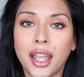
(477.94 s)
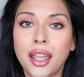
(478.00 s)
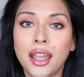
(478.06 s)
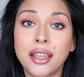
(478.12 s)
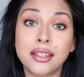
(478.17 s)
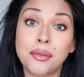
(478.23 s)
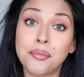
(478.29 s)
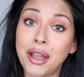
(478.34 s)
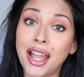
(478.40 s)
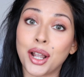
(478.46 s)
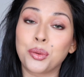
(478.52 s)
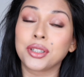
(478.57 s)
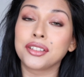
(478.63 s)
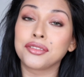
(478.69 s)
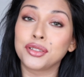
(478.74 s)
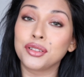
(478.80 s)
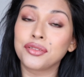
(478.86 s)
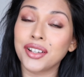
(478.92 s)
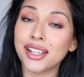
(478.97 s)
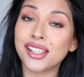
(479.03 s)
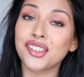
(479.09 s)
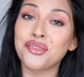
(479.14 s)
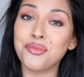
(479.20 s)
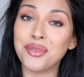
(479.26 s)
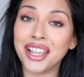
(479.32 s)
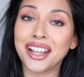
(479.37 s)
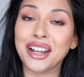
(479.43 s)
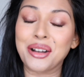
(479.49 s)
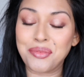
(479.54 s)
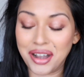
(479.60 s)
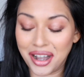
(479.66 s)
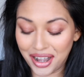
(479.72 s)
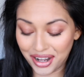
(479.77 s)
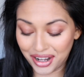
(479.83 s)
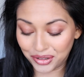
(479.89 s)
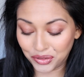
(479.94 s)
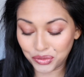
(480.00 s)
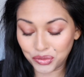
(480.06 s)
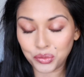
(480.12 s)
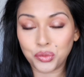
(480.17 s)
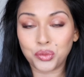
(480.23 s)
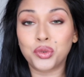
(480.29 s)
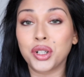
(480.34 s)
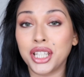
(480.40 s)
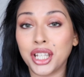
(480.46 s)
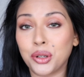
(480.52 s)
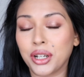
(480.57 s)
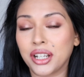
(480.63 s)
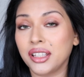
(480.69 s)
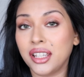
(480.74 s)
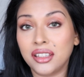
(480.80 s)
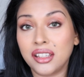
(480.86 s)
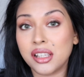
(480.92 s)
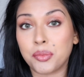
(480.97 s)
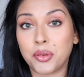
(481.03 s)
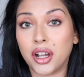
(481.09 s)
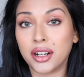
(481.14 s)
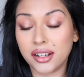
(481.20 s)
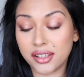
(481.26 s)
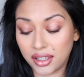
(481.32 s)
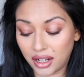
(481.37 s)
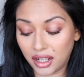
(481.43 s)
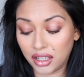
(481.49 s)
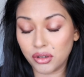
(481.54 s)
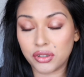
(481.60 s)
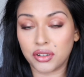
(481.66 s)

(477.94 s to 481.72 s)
And I'm back with the full face of makeup. Really quickly, these products that I used